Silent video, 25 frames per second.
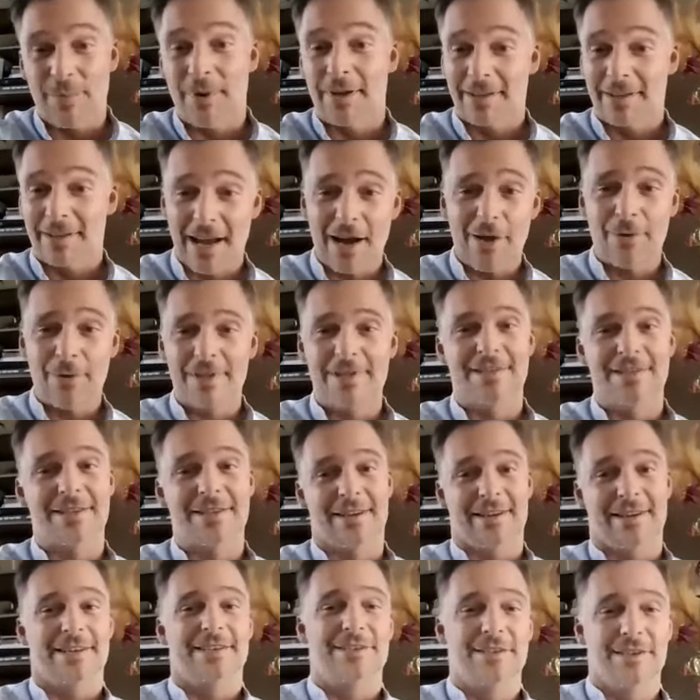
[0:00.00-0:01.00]
But now it's
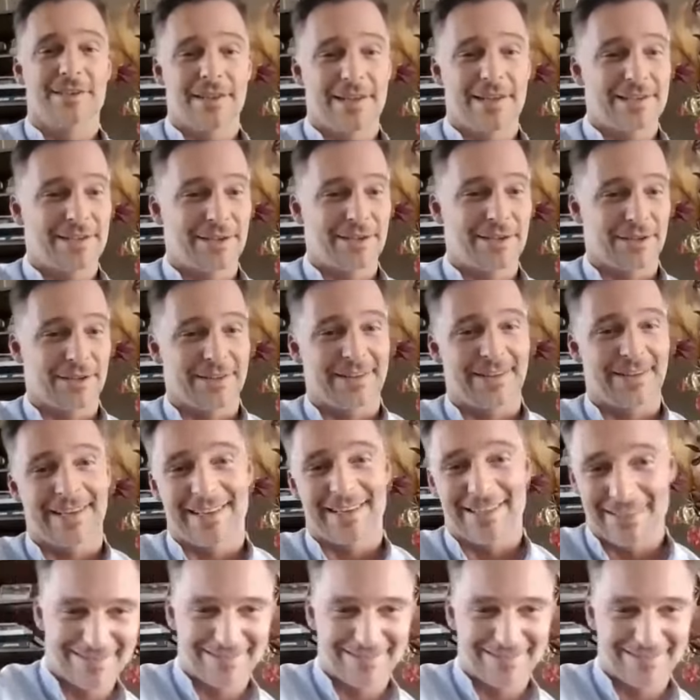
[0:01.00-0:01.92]
sunny, so that's a good thing.